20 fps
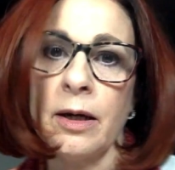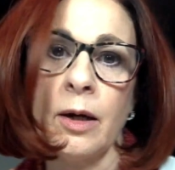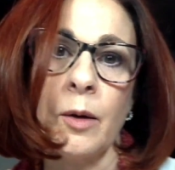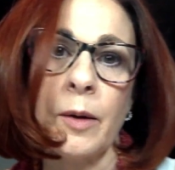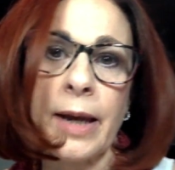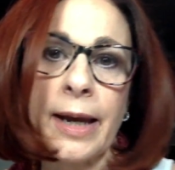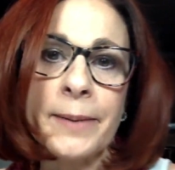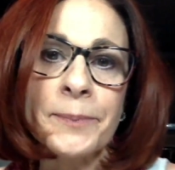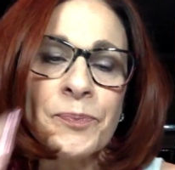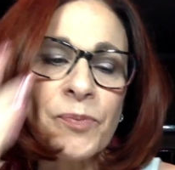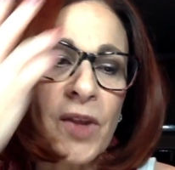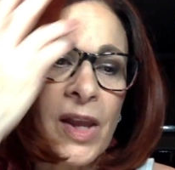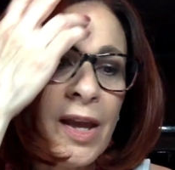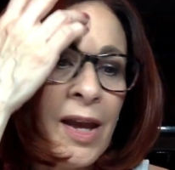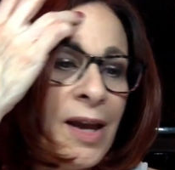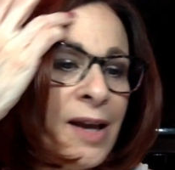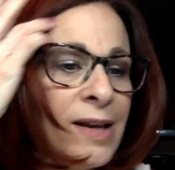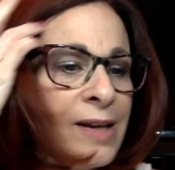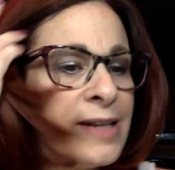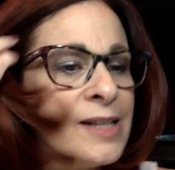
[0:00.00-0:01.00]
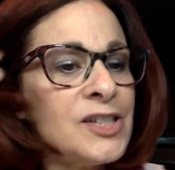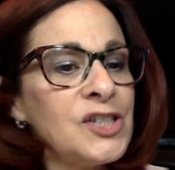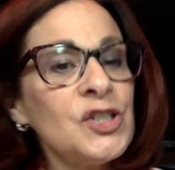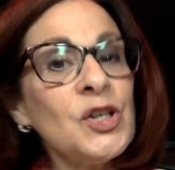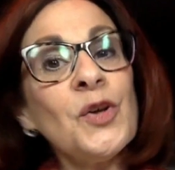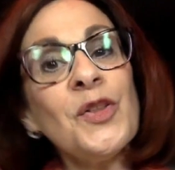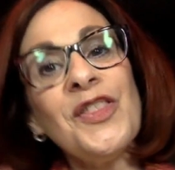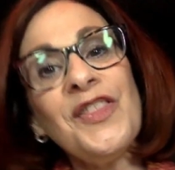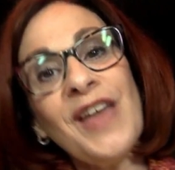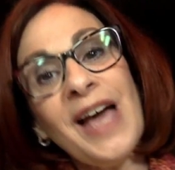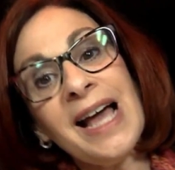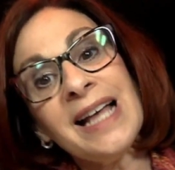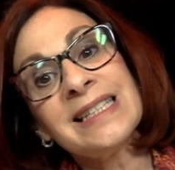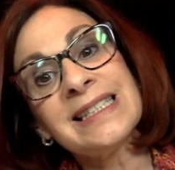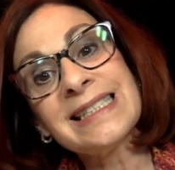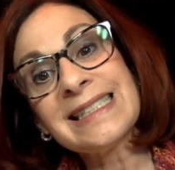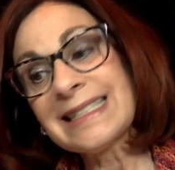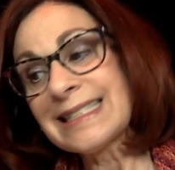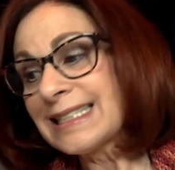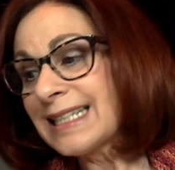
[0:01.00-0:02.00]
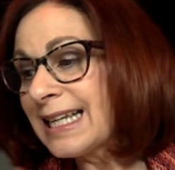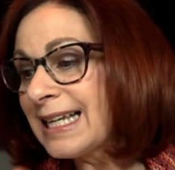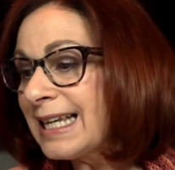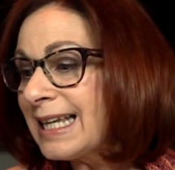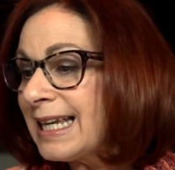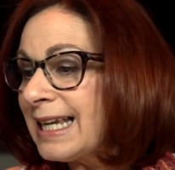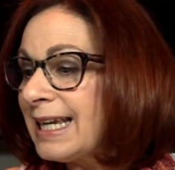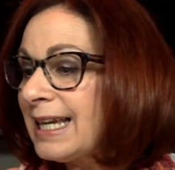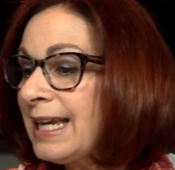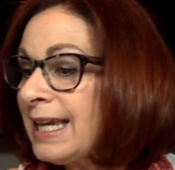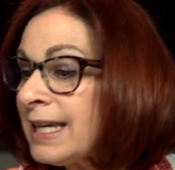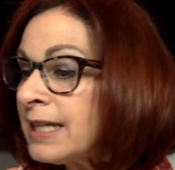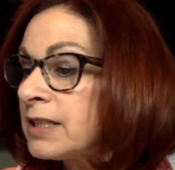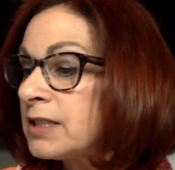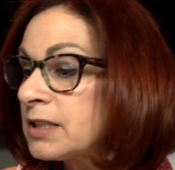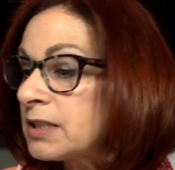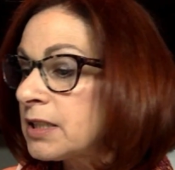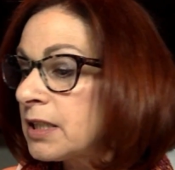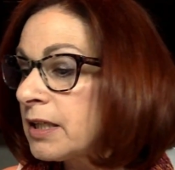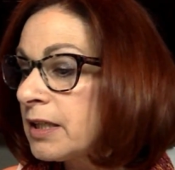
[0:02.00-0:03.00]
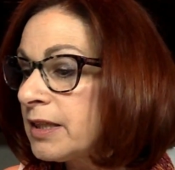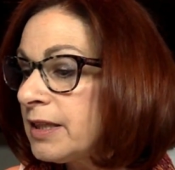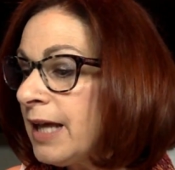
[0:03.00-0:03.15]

Okay. So that's it.